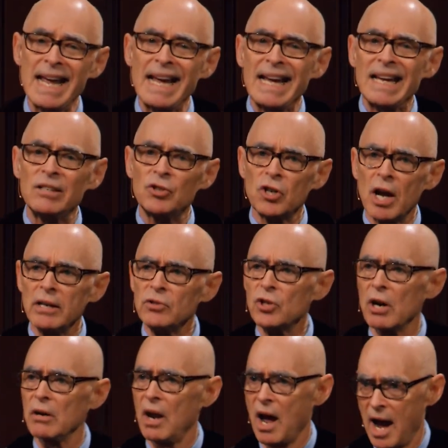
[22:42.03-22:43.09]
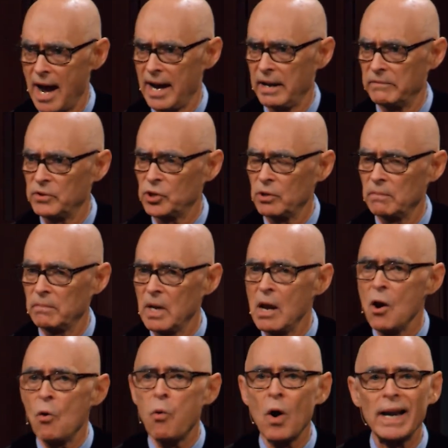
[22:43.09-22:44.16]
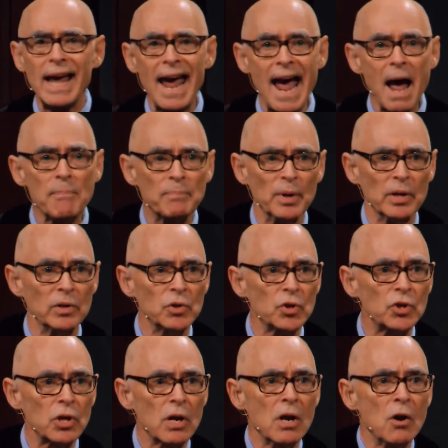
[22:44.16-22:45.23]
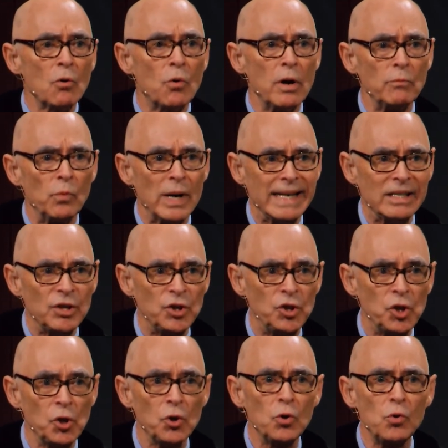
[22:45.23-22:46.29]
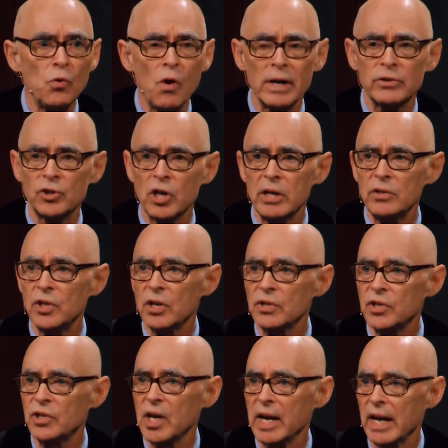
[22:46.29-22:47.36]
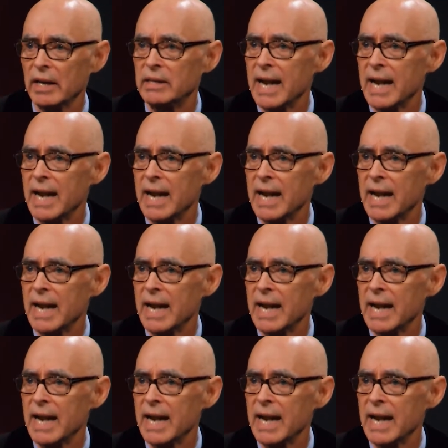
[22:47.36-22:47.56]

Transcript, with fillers: It changed our lives. What happens when we do what Jesus said?